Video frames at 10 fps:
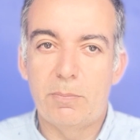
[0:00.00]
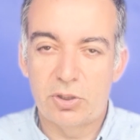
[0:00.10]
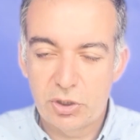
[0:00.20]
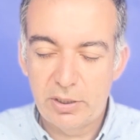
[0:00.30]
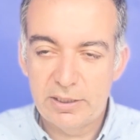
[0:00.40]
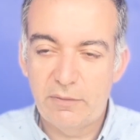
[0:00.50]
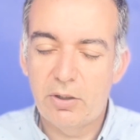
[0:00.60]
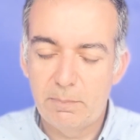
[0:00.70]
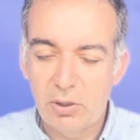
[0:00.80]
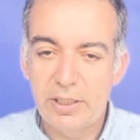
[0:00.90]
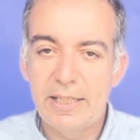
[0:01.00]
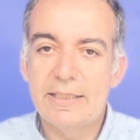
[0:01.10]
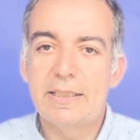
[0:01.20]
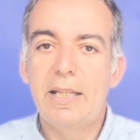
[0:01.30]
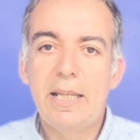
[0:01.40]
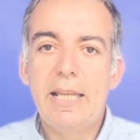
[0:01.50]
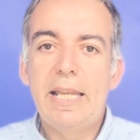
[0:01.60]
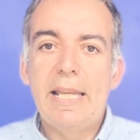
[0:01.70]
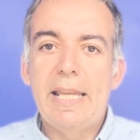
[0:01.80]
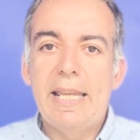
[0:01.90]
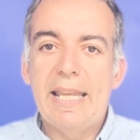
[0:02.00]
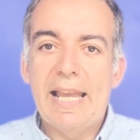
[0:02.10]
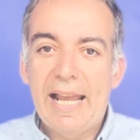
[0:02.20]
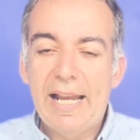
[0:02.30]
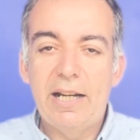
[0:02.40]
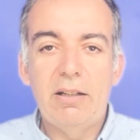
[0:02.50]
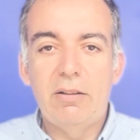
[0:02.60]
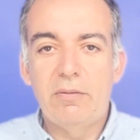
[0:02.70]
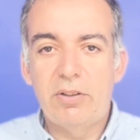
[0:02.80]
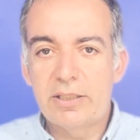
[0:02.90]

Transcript: opportunity for employees are, for